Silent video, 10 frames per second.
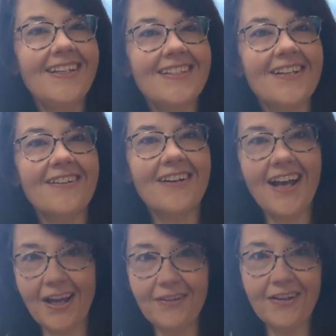So
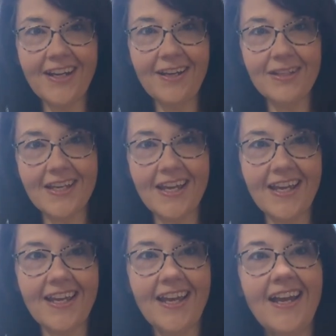have a great
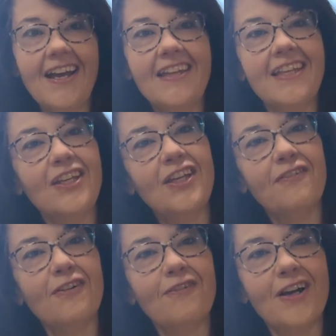day. Thank you
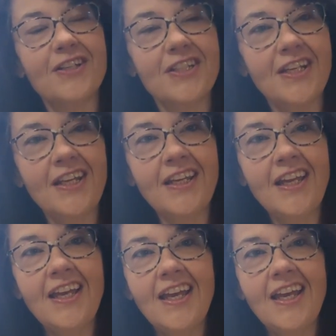for watching,